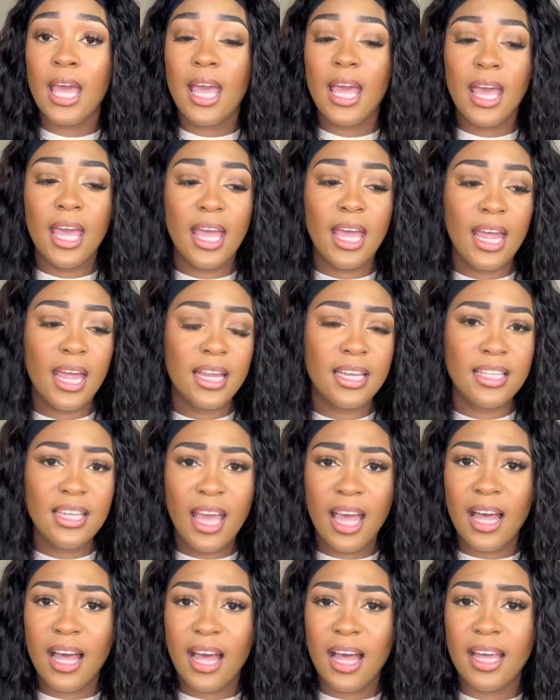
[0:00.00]
And
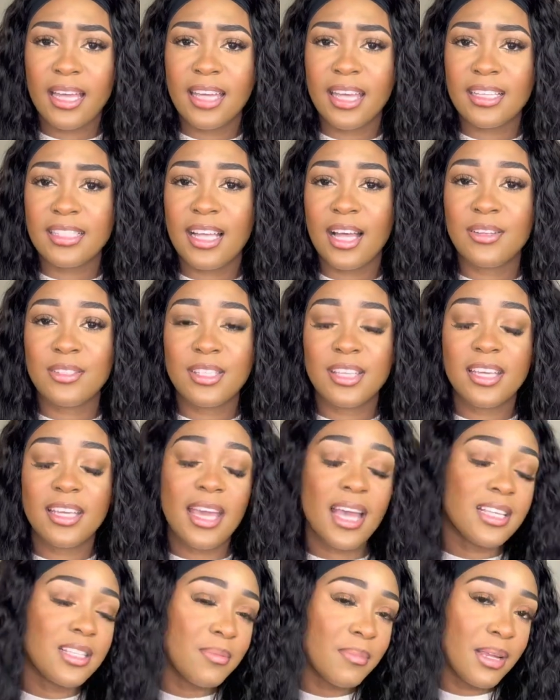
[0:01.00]
yeah, I guess I'll see you
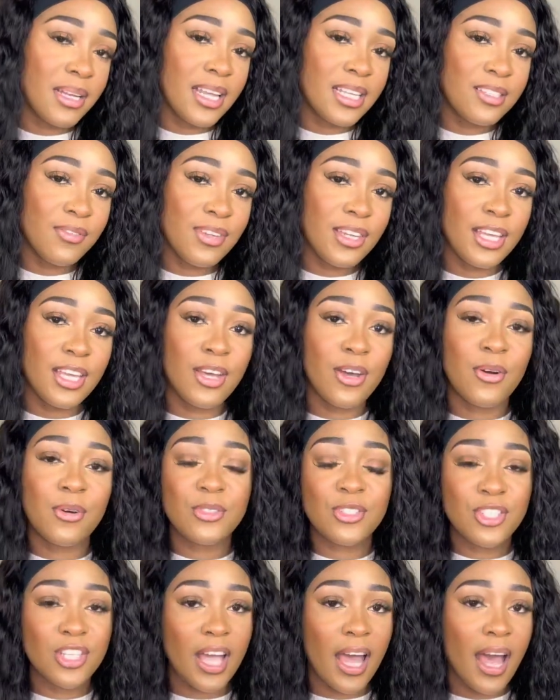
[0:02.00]
guys in my next video.
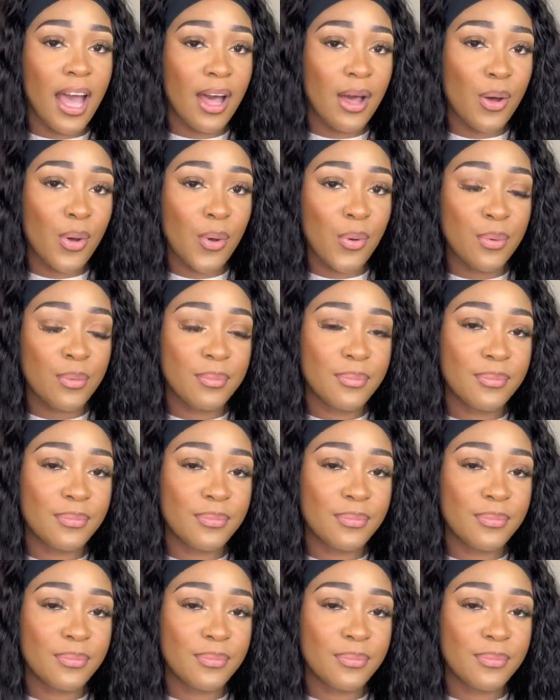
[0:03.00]
Ciao.